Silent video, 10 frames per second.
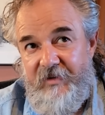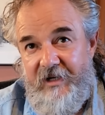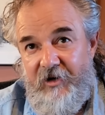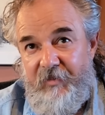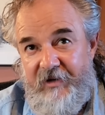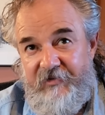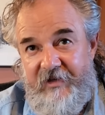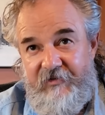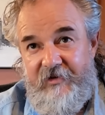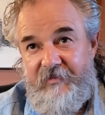but I hope I
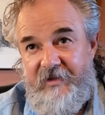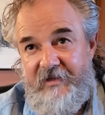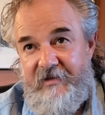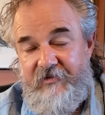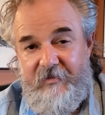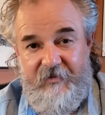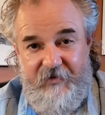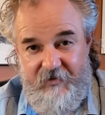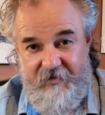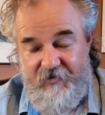said something that some of
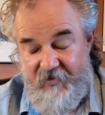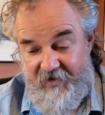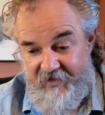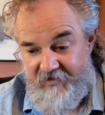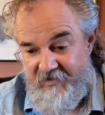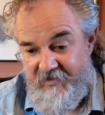you enjoyed.